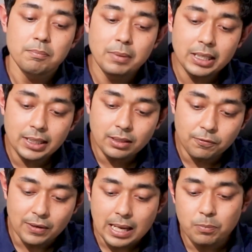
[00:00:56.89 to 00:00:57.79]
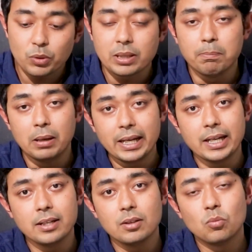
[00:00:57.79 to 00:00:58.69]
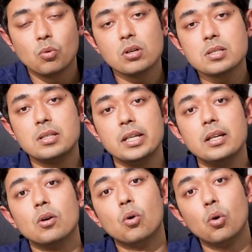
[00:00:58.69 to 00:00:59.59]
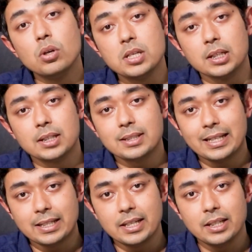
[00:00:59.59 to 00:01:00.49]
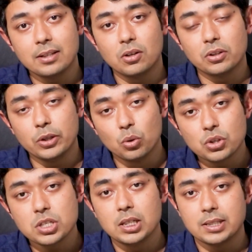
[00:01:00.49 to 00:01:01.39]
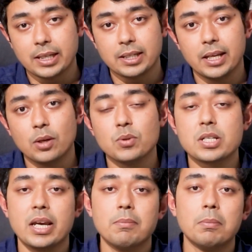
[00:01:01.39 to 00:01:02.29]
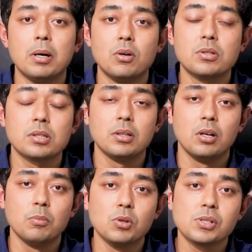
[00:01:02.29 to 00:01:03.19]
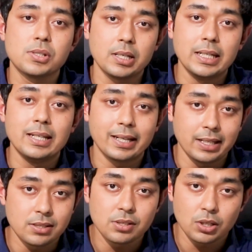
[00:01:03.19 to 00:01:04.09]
Making the flap with a blade was the older technique or the original technique which came about almost 3 decades